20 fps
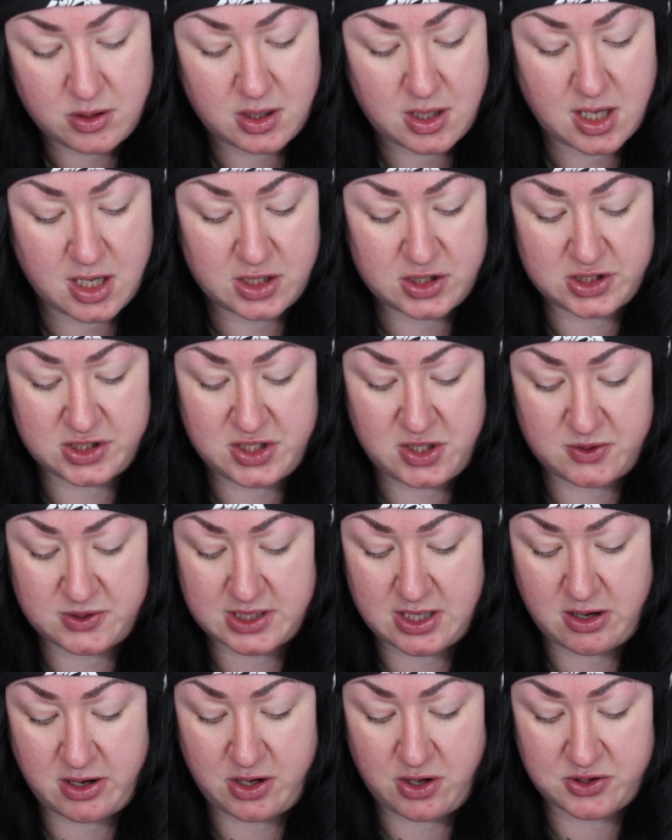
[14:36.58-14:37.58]
kind of just use
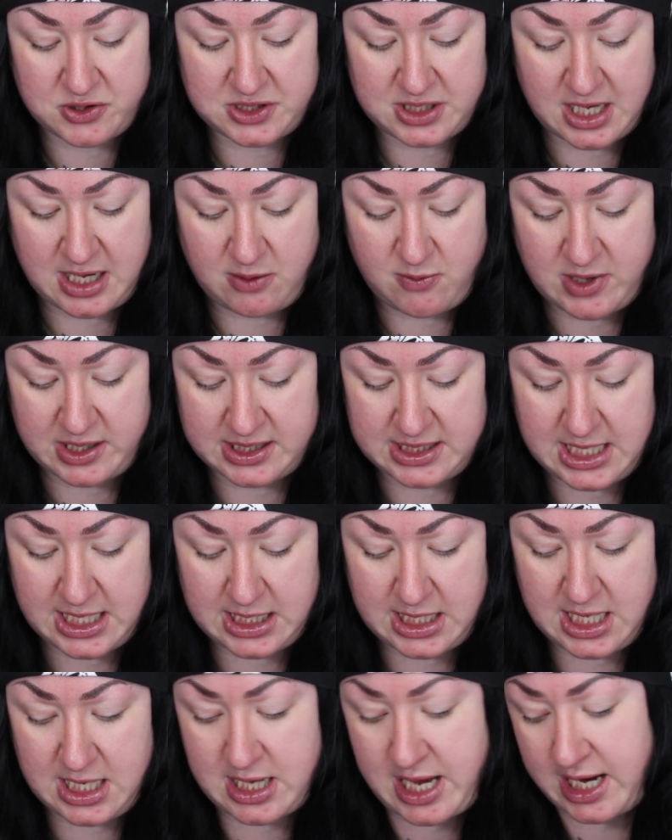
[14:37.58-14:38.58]
it on your skin once
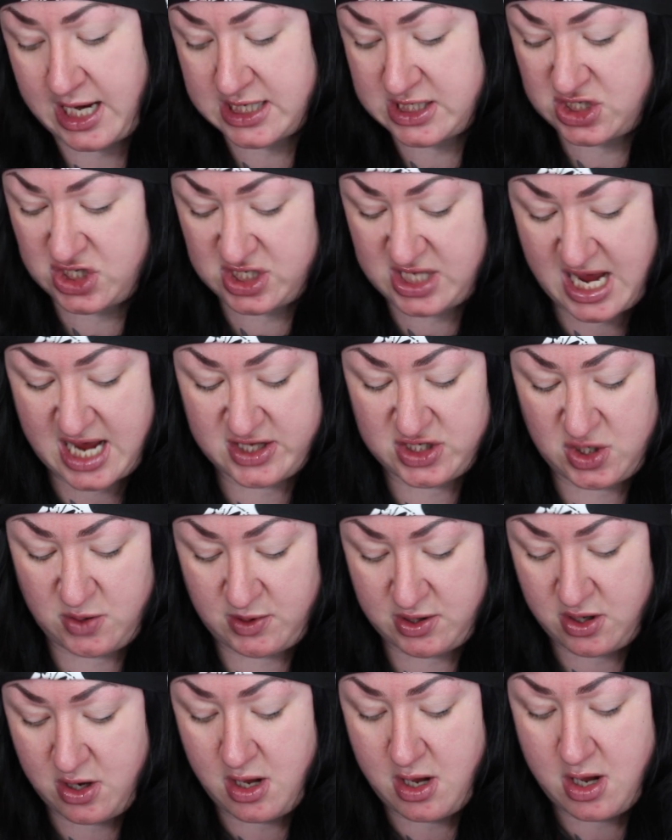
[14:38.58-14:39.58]
daily. I guess just as you
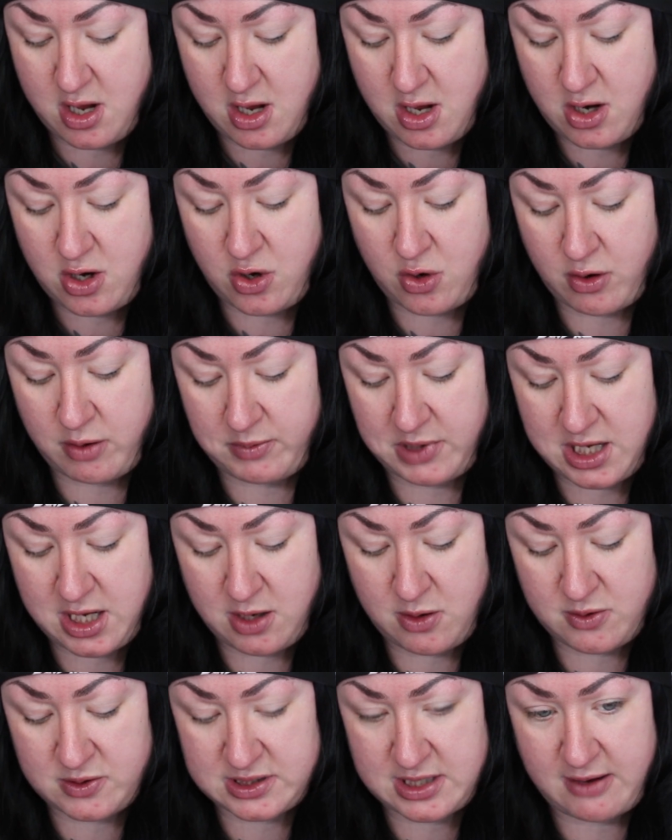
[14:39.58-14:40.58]
would normally
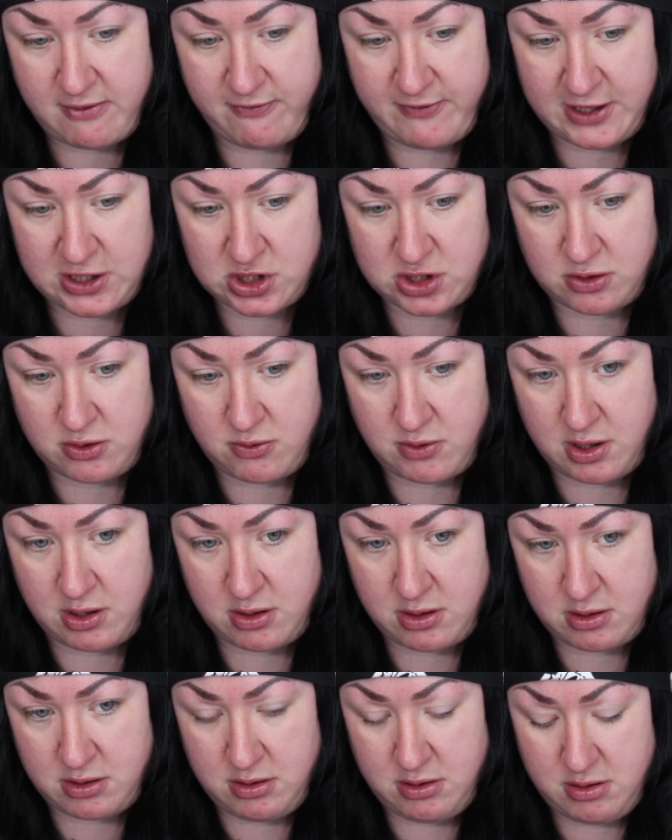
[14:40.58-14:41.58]
use a facial
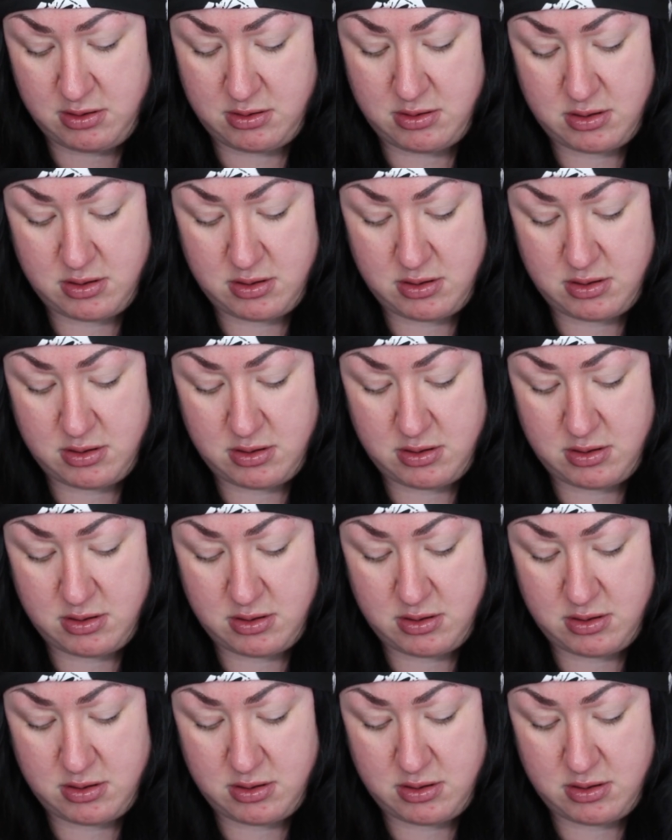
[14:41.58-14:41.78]
oil.